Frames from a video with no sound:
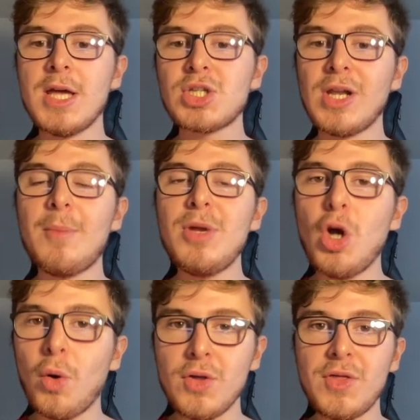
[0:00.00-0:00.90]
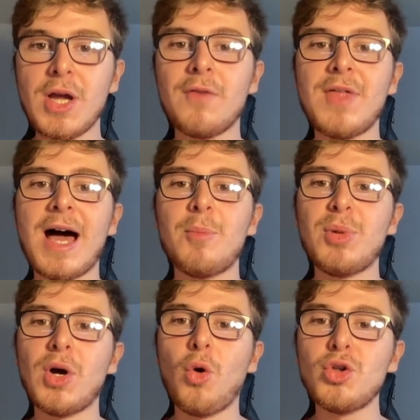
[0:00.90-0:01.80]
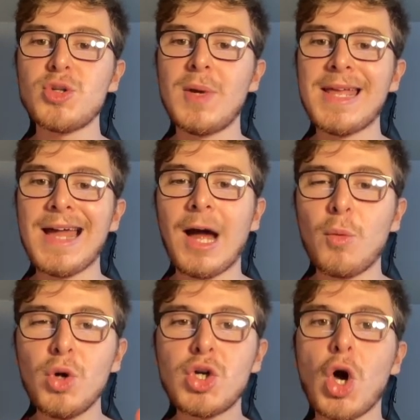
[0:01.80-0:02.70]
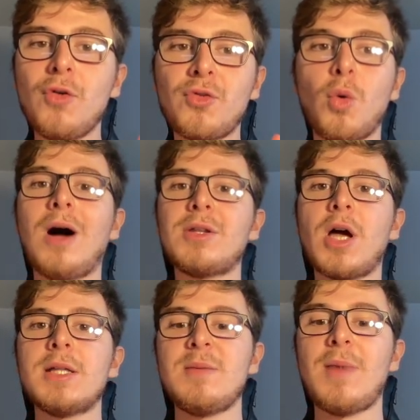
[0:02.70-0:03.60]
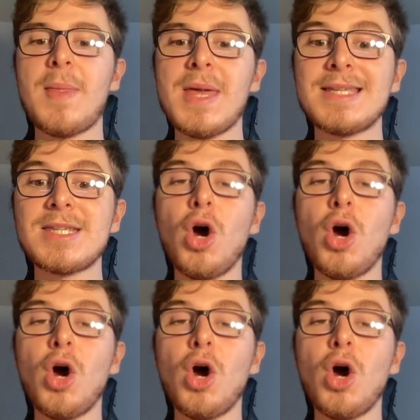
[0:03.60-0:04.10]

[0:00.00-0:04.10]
So let me know what you think of that. But ultimately, I would go for a wildcard team like this